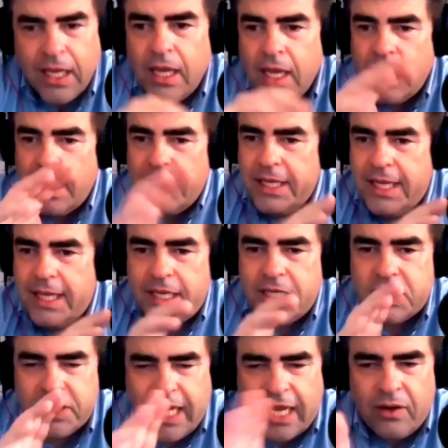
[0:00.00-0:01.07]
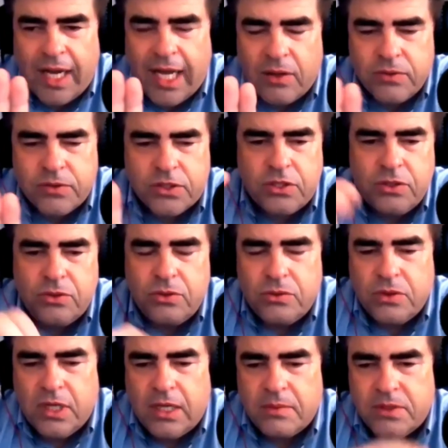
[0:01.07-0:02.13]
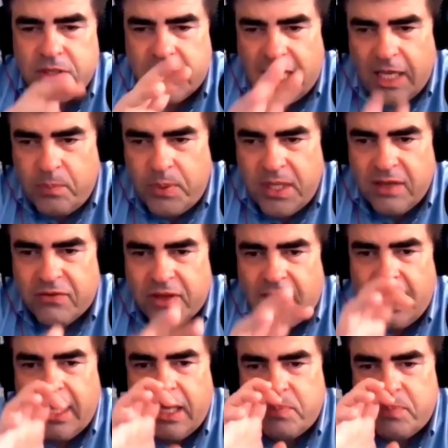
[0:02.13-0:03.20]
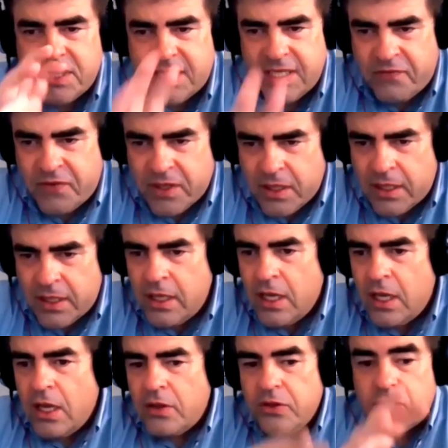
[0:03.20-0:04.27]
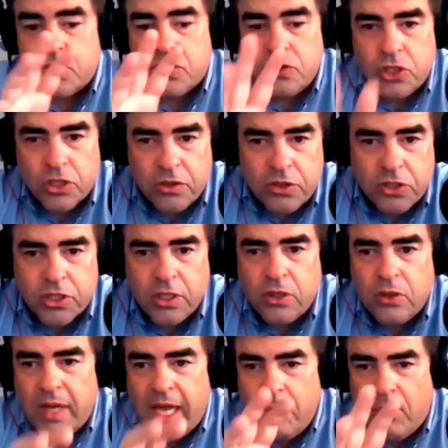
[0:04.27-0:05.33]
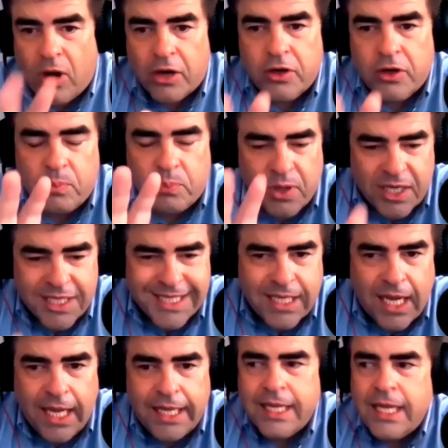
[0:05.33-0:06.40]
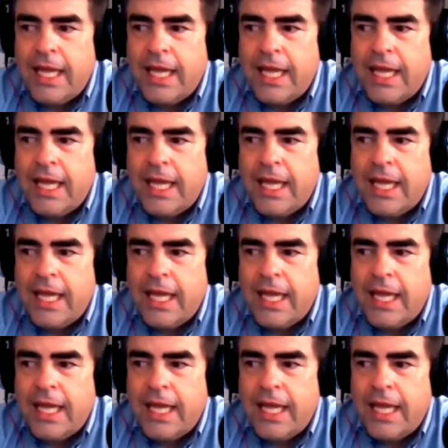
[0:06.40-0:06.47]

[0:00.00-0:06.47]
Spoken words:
And again, shout out to KPFK, Pacifica, The Sojourn Show, and Margaret Prescott.